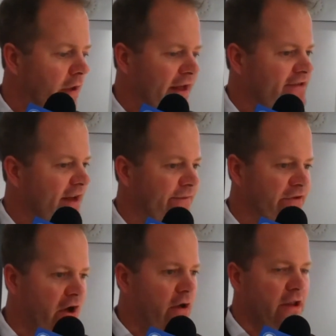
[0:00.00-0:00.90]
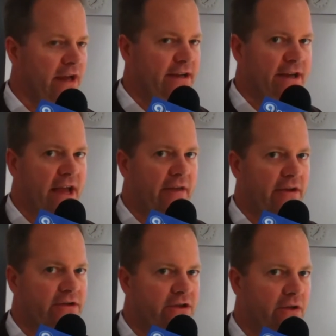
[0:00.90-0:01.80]
all that stuff is all linked
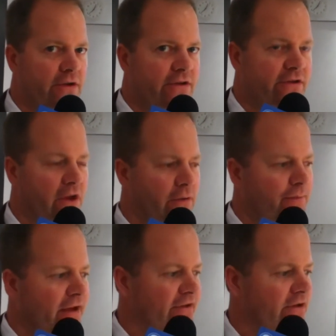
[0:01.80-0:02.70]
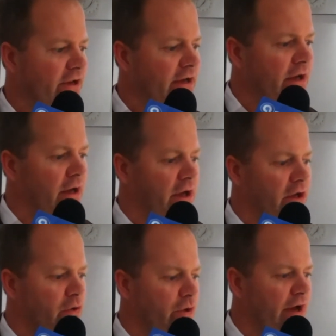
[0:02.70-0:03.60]
together. So basically
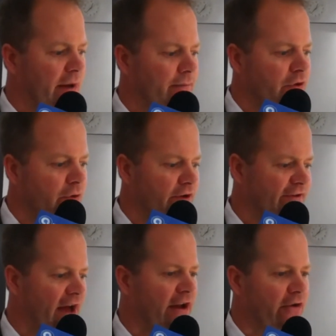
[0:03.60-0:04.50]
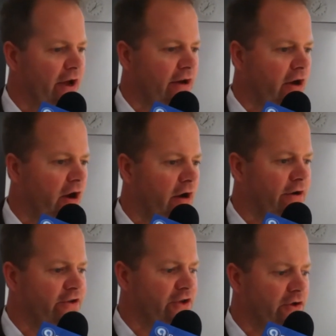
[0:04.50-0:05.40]
you would assign a credit
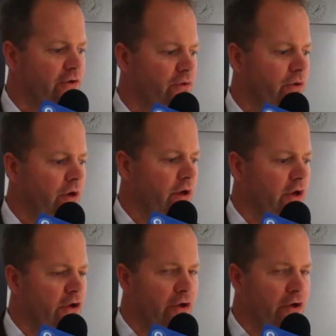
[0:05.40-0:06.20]
card to